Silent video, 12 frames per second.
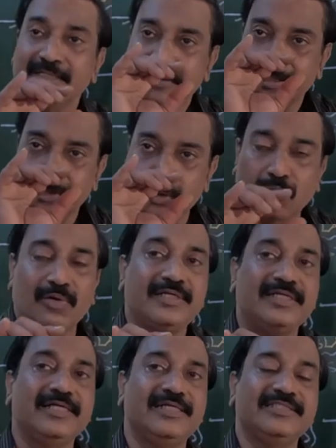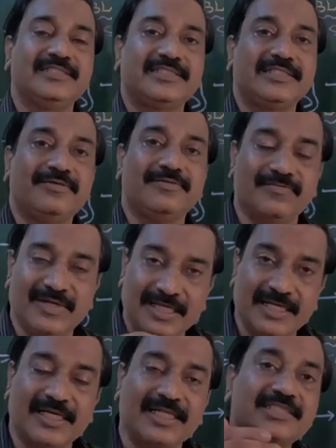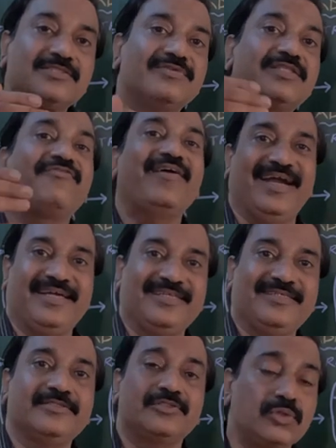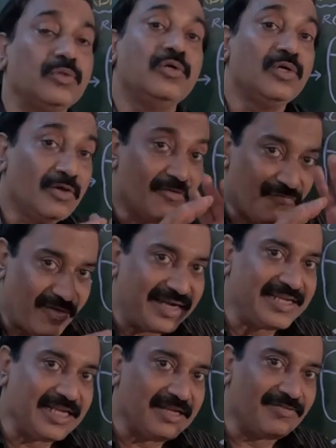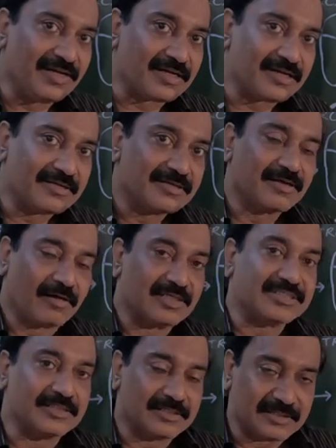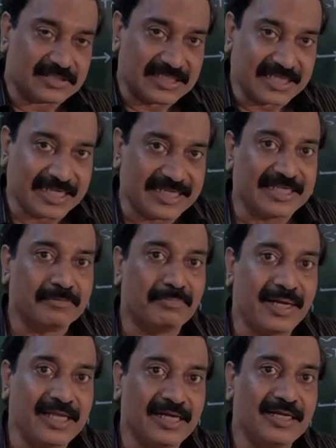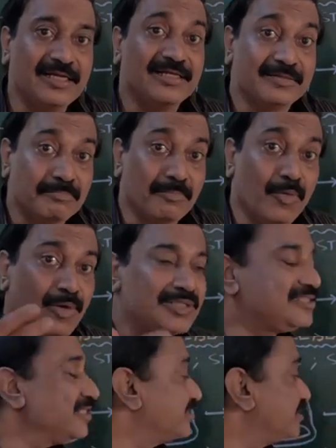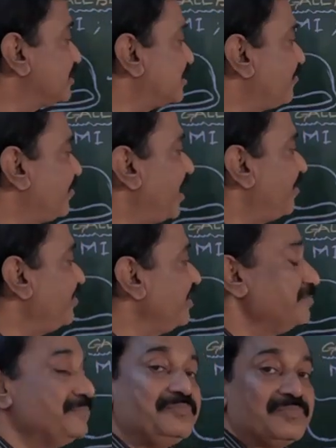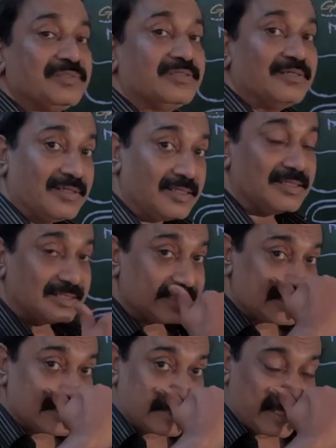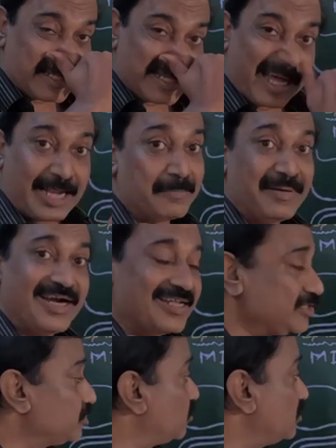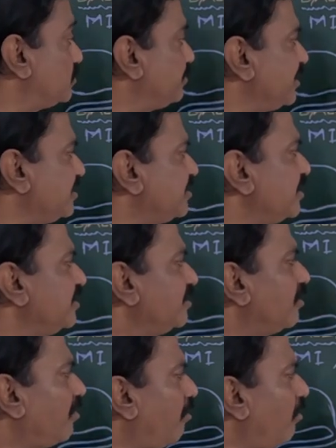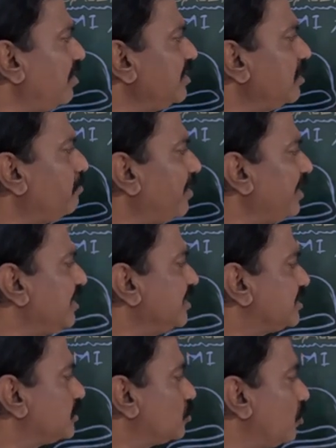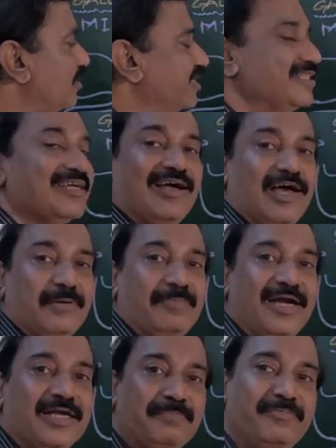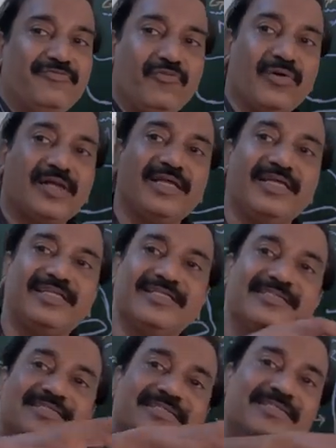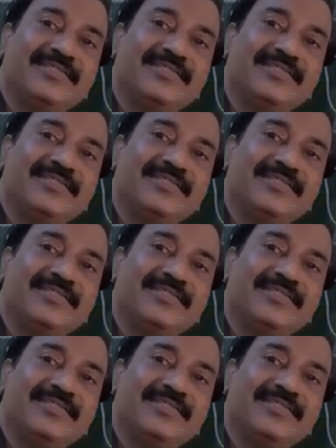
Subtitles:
The stone tendency will increase with fat. So fatty liver secreting bile, more chances of having this gallbladder stones, because all the bile is stored in the gallbladder before it is